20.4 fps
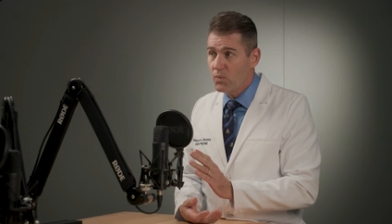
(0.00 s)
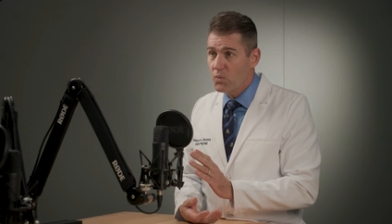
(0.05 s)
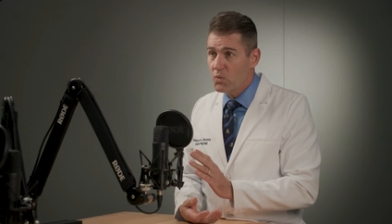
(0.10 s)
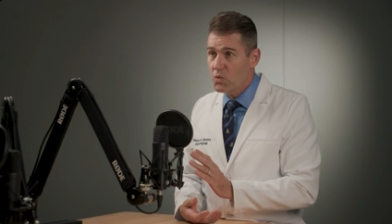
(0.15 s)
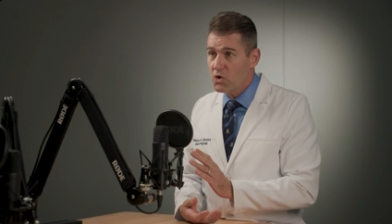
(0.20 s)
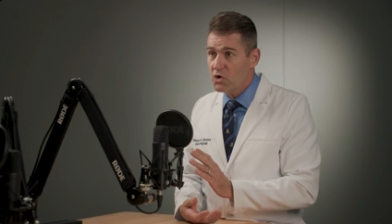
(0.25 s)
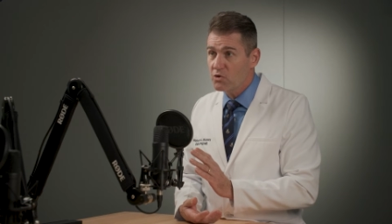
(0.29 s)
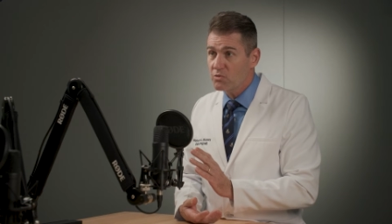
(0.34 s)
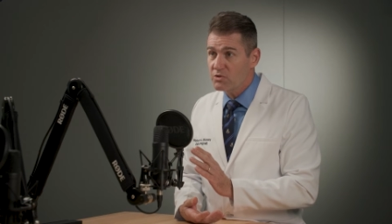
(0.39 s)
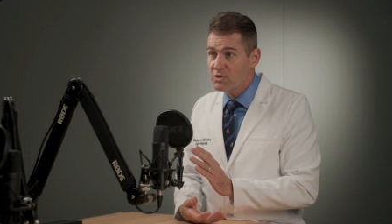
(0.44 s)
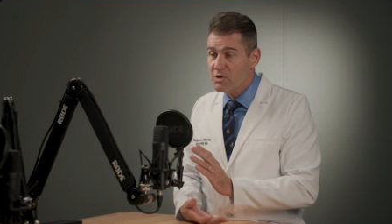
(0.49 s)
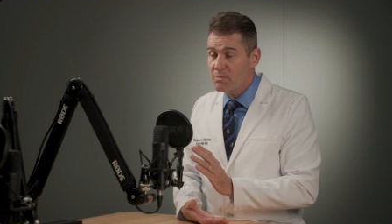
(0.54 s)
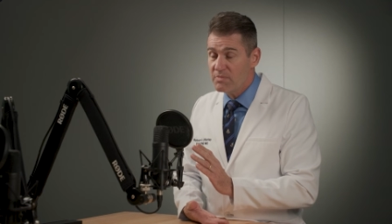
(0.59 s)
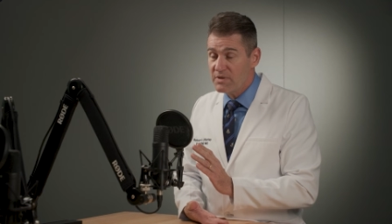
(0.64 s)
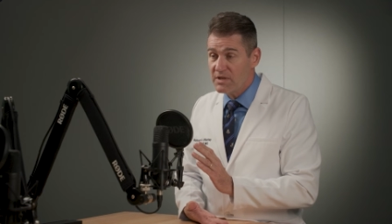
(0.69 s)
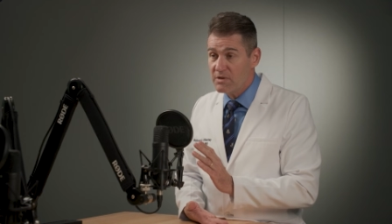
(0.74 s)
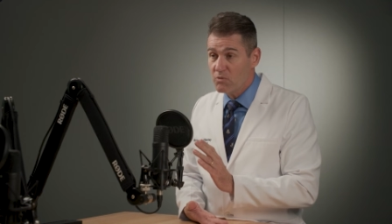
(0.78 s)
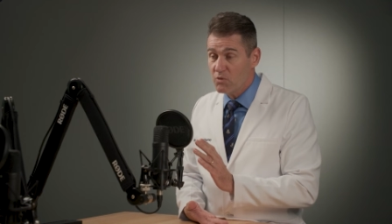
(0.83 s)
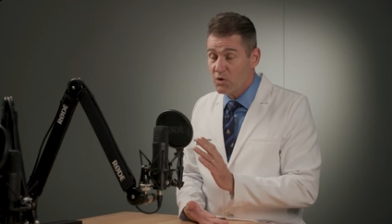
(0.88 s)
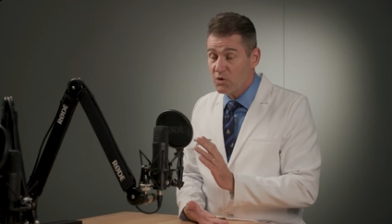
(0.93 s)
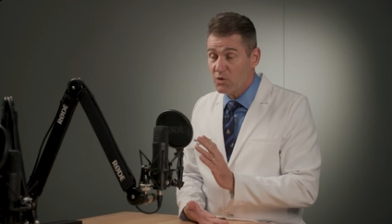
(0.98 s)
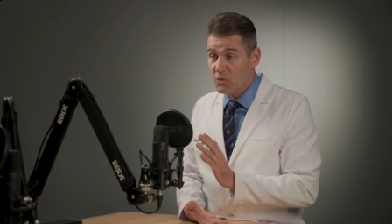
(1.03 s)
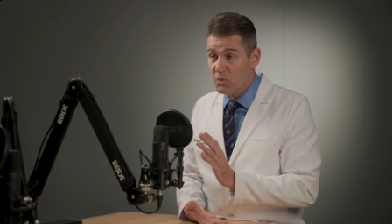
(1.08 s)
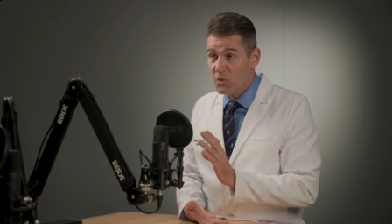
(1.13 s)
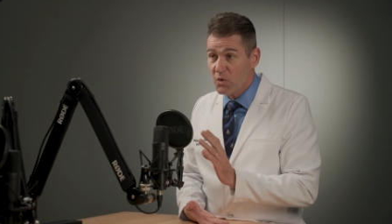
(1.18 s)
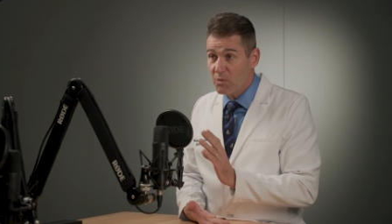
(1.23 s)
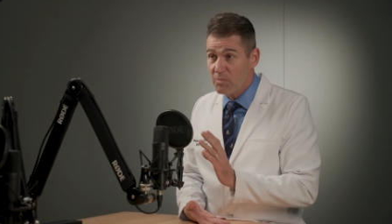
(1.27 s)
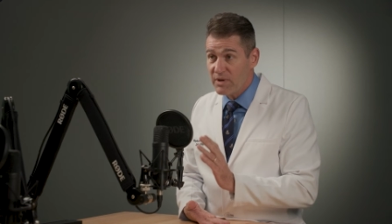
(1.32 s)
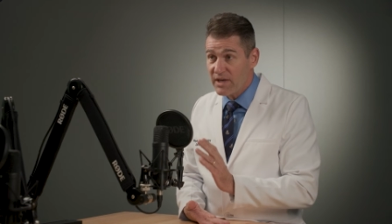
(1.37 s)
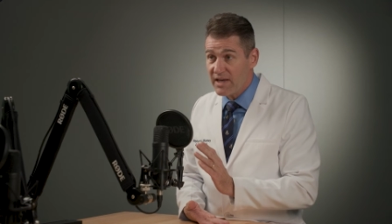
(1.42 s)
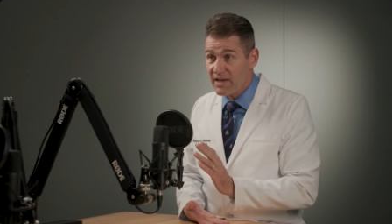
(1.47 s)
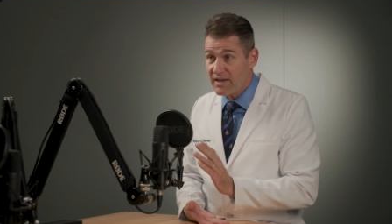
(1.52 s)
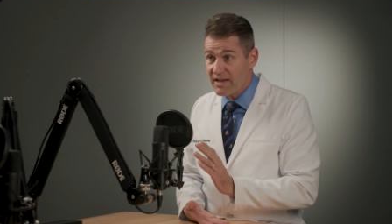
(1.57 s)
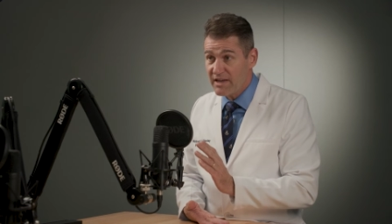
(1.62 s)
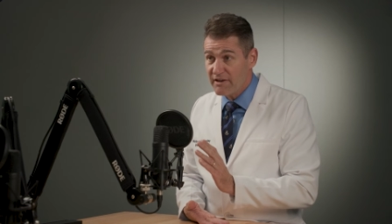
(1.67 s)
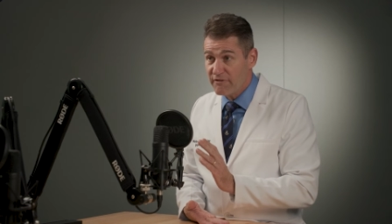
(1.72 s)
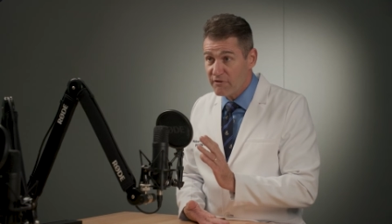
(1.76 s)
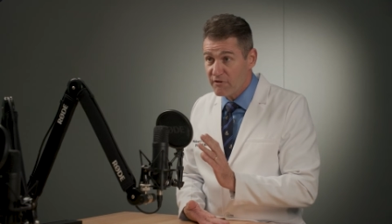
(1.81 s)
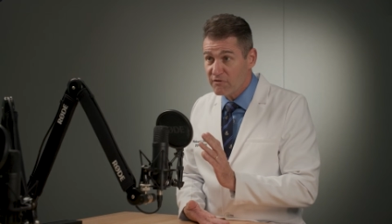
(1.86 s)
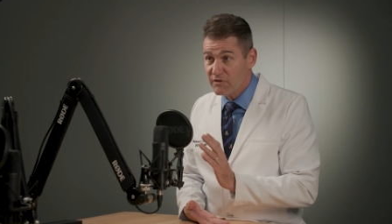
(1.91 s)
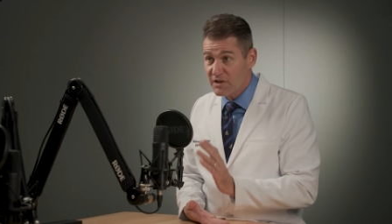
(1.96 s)
will to be will, will be
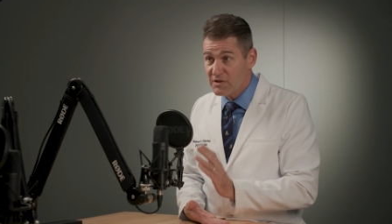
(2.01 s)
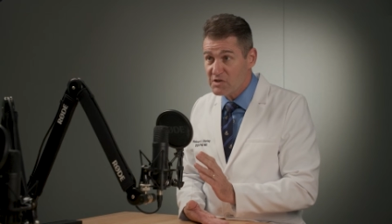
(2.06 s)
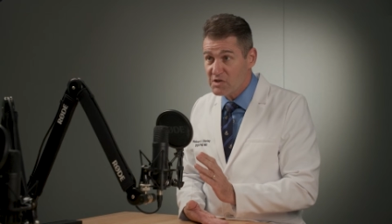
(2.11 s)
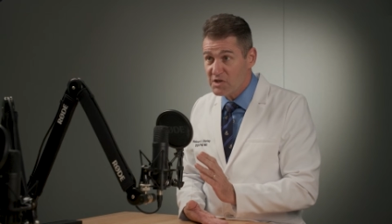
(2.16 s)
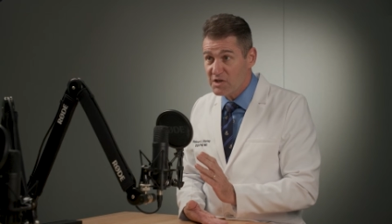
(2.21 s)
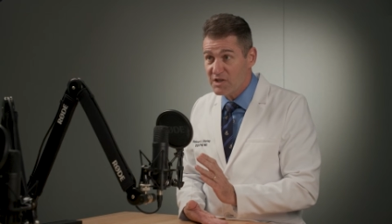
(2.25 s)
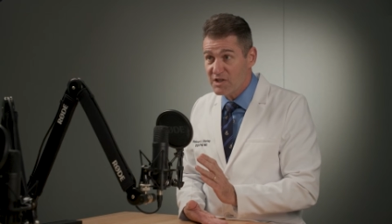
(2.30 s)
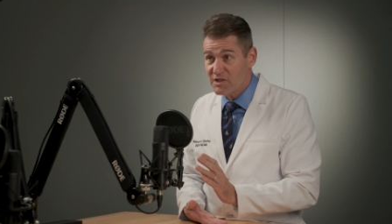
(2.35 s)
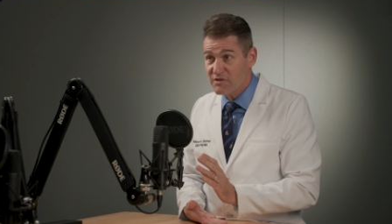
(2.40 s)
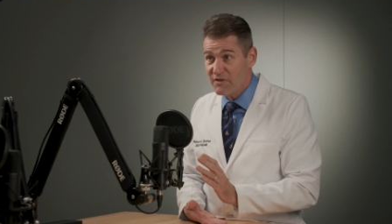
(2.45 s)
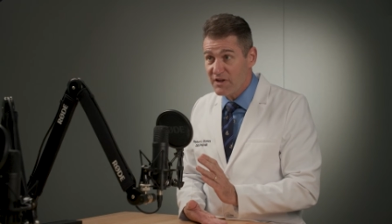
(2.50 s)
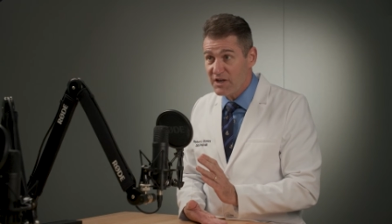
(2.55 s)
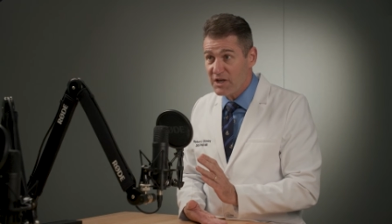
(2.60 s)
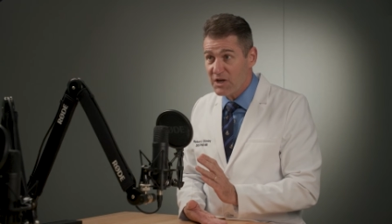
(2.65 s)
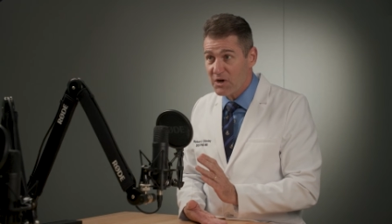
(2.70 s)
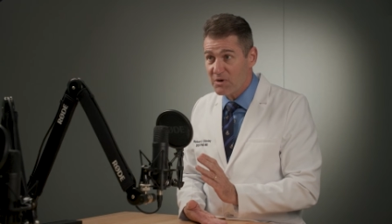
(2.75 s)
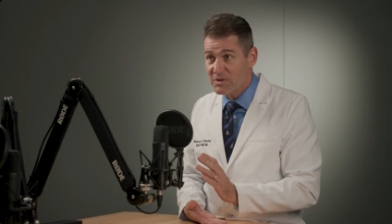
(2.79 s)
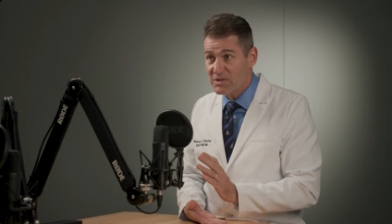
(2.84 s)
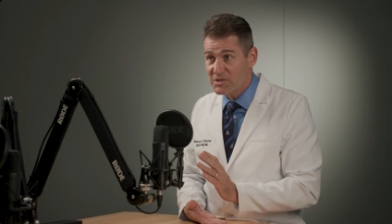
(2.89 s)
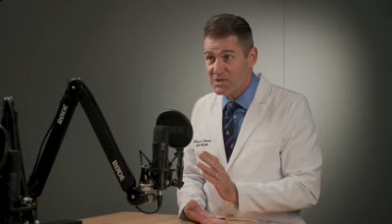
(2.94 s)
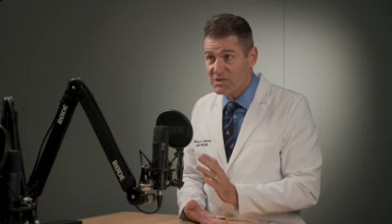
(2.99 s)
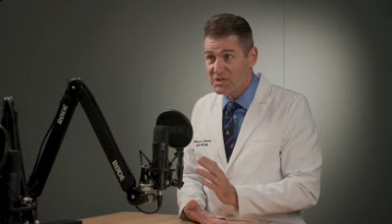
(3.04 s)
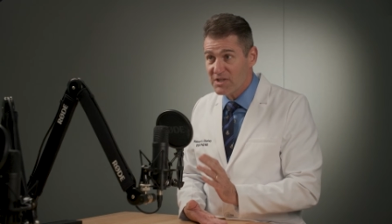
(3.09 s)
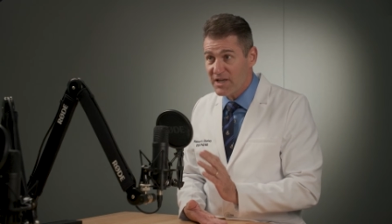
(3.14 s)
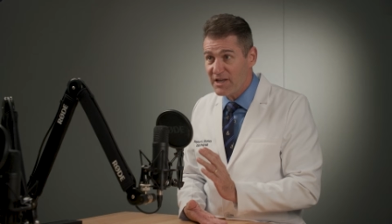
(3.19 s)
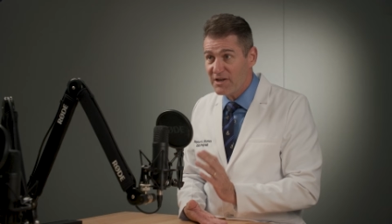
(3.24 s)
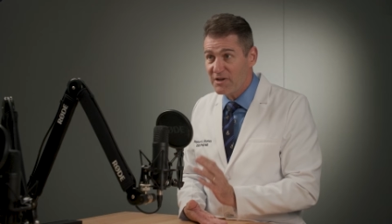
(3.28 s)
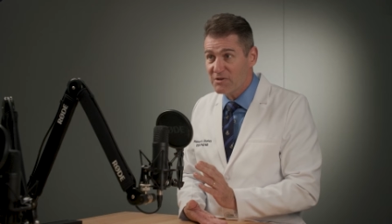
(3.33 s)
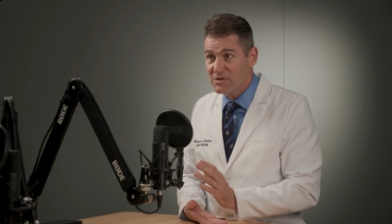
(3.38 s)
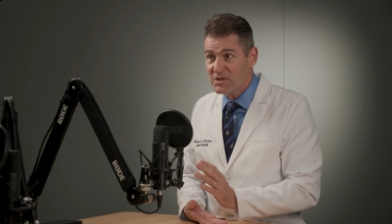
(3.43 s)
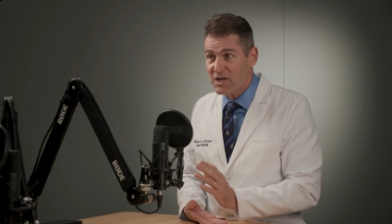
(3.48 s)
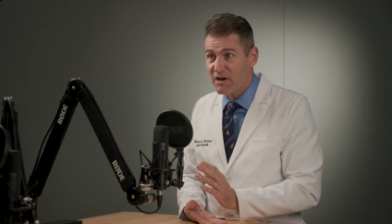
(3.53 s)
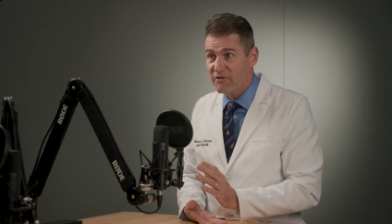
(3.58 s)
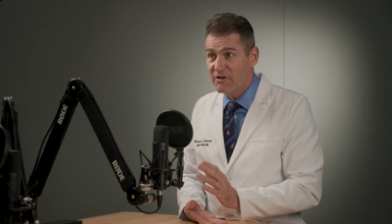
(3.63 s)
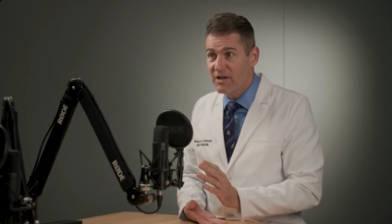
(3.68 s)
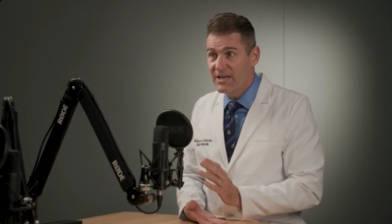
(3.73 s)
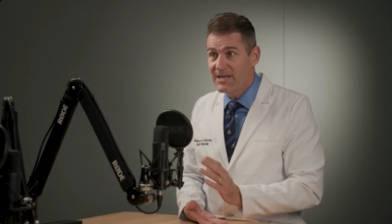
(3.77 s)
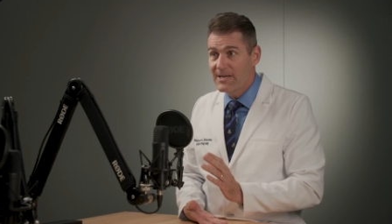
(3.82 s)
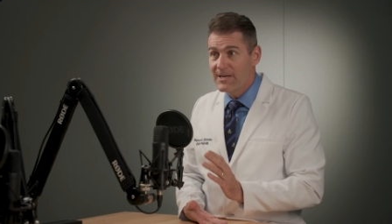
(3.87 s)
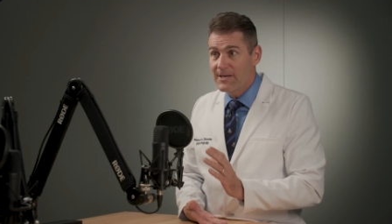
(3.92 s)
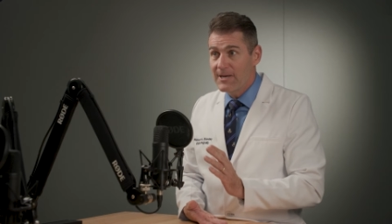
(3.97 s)
if you've listened to this video is to say to yourself,